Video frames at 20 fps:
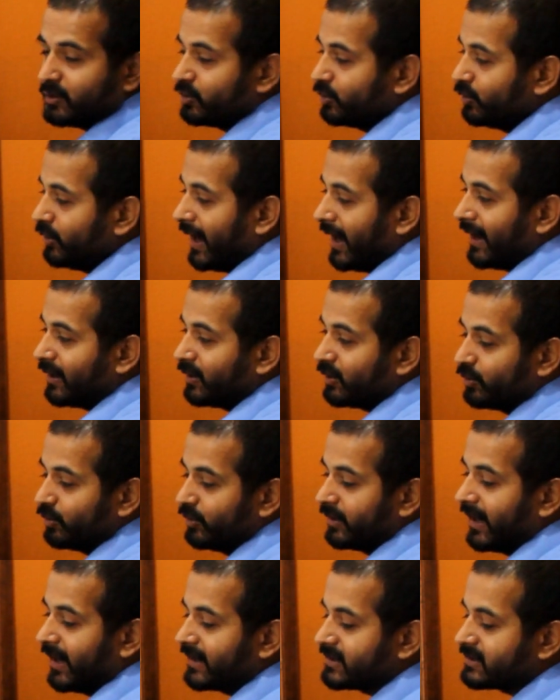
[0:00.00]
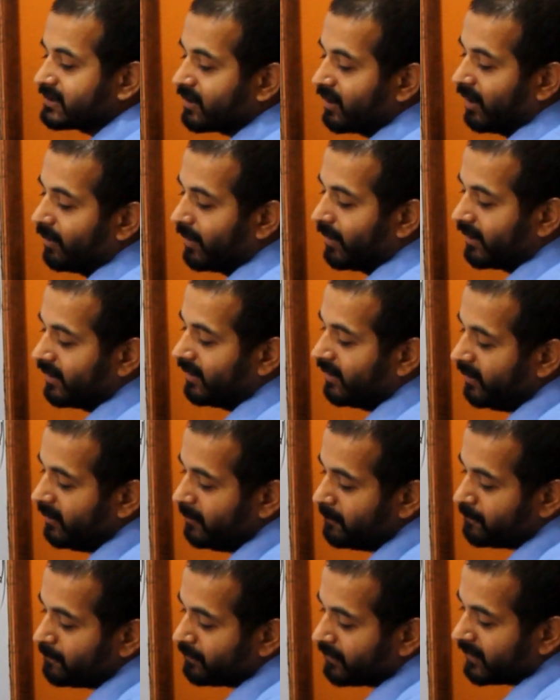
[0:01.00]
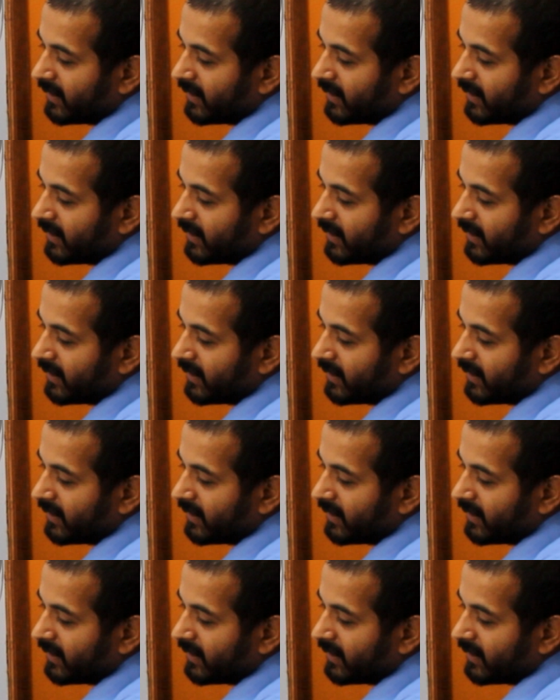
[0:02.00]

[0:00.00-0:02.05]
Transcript: 2 and 2 gets common.